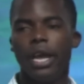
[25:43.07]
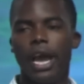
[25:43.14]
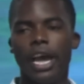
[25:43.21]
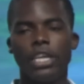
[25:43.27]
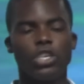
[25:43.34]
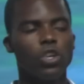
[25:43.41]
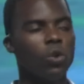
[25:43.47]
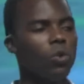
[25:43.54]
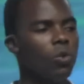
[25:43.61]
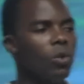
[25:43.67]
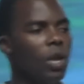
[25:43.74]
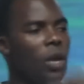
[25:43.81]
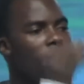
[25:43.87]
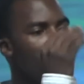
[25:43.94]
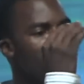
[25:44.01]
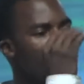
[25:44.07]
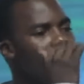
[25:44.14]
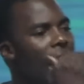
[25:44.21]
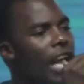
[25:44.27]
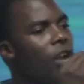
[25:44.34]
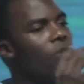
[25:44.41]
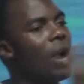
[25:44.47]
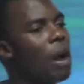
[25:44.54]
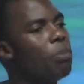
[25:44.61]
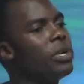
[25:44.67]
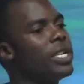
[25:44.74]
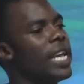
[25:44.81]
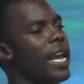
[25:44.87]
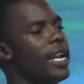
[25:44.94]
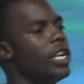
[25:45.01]
And so he was kind of
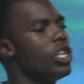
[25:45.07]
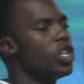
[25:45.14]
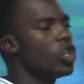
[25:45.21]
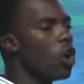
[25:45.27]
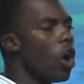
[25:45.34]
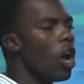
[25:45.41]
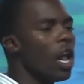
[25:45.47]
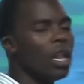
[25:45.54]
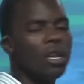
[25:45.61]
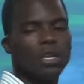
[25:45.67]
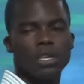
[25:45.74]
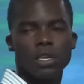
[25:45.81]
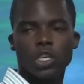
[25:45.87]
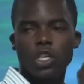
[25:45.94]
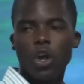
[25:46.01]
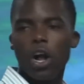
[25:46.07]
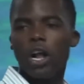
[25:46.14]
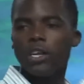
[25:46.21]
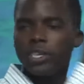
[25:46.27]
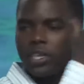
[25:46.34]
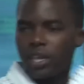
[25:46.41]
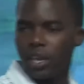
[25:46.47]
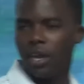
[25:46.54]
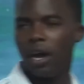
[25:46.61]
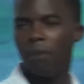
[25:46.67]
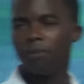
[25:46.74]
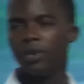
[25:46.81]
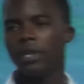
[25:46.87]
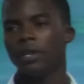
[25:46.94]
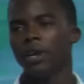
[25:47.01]
representing Saul, Saul's
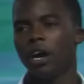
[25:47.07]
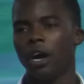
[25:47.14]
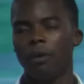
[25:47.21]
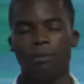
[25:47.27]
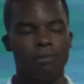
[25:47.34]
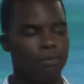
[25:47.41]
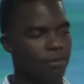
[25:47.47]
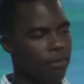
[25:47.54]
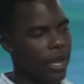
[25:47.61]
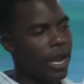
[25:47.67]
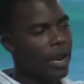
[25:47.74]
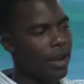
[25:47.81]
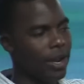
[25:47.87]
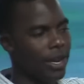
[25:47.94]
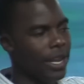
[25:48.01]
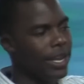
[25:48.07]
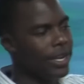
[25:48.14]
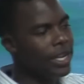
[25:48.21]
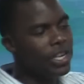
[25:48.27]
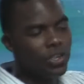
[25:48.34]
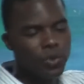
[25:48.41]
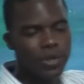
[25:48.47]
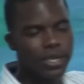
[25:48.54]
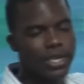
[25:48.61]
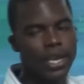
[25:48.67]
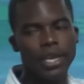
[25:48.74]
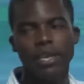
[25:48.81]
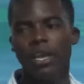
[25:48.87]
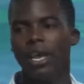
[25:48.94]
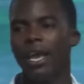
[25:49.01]
um, um, lineage, you would
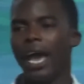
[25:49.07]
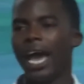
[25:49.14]
say.